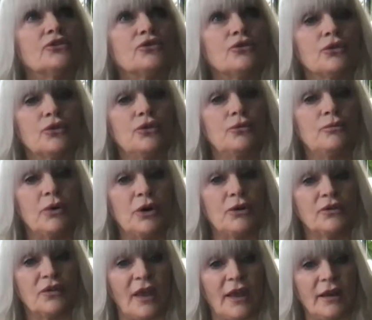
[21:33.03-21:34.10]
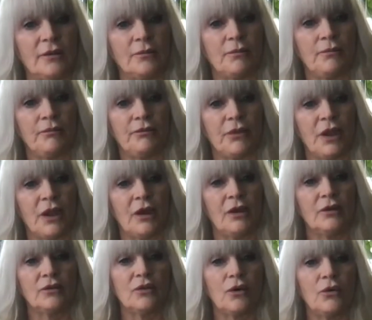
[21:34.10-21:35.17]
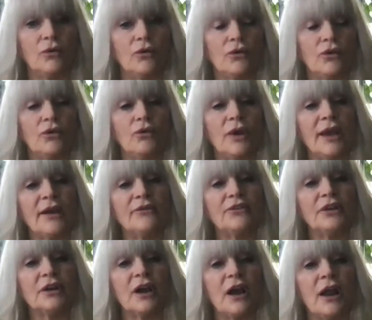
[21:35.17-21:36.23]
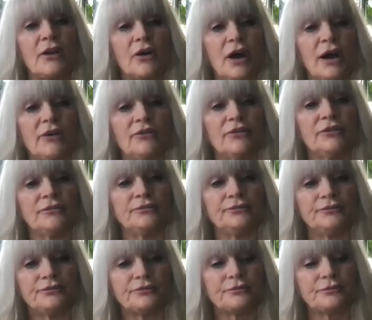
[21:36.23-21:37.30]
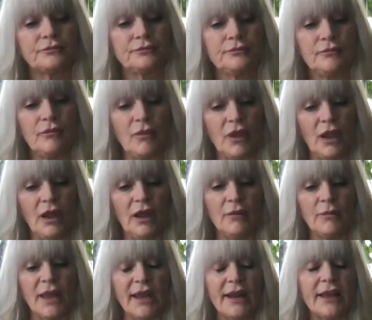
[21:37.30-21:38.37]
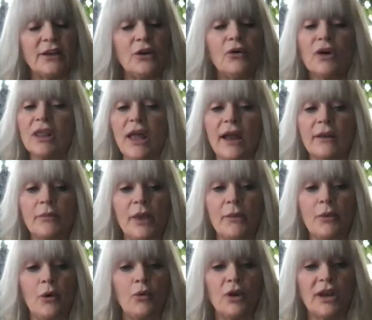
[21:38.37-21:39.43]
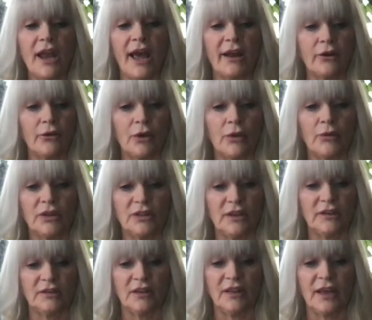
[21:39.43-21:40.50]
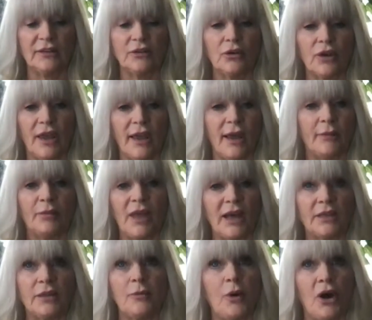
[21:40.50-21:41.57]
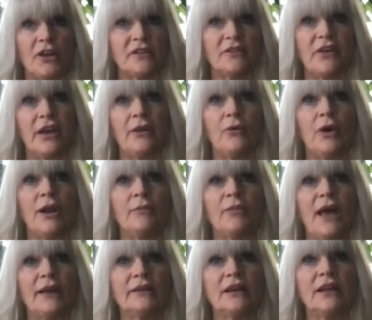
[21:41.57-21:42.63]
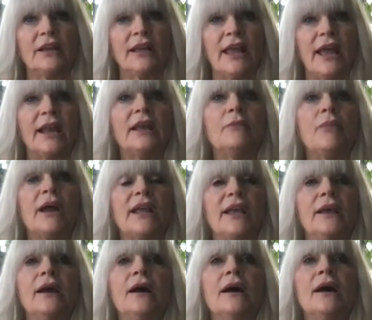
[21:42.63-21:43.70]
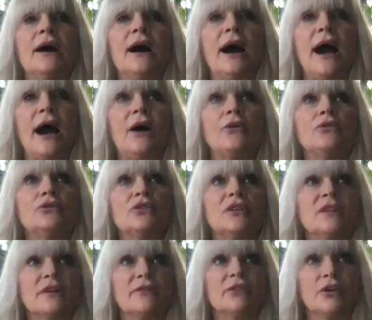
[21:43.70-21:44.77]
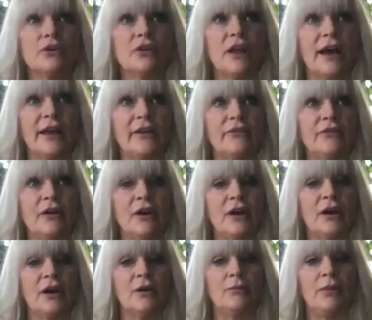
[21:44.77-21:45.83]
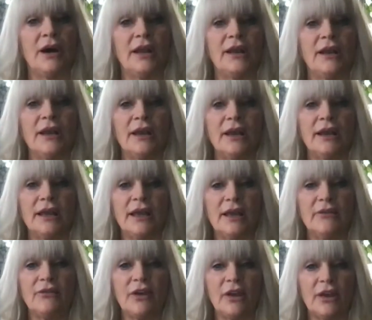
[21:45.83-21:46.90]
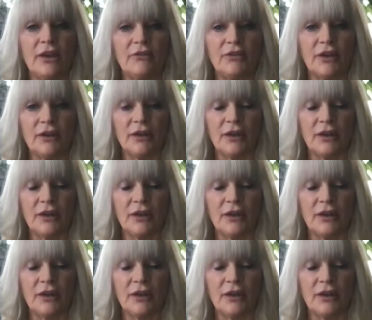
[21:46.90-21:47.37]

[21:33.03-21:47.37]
true person. So you have to cut off um, and I know a lot of people would not agree with this, and that's okay. I'm not the boss of anyone. I'm not telling anybody how to live their life. But if if